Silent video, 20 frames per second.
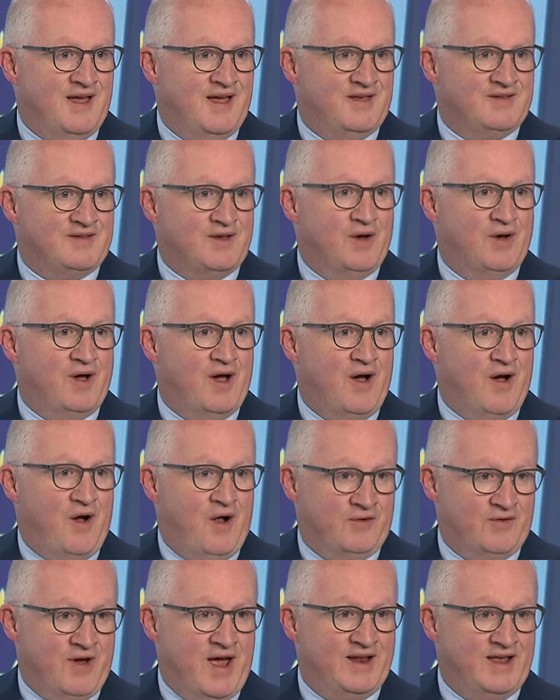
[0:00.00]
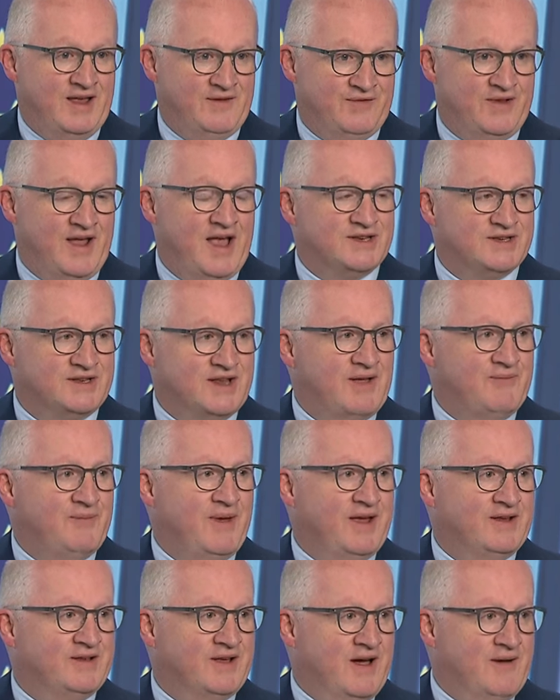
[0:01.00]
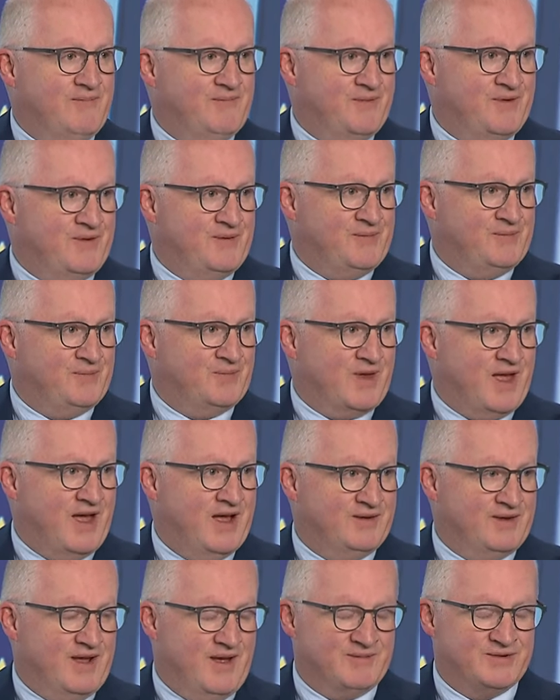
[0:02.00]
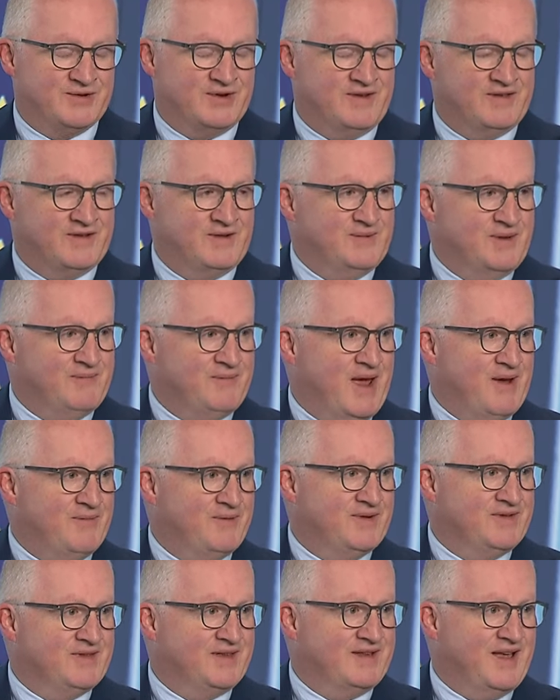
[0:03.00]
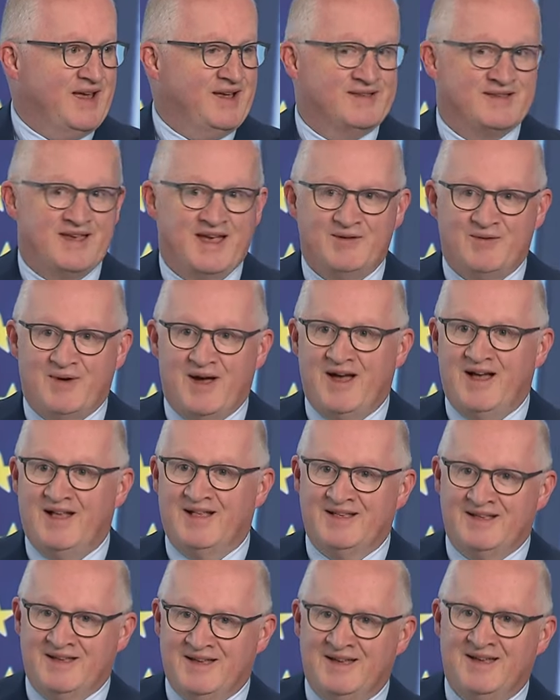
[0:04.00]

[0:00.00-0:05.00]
So already inflation had picked up, and I'm sure there's going to be papers today saying, well,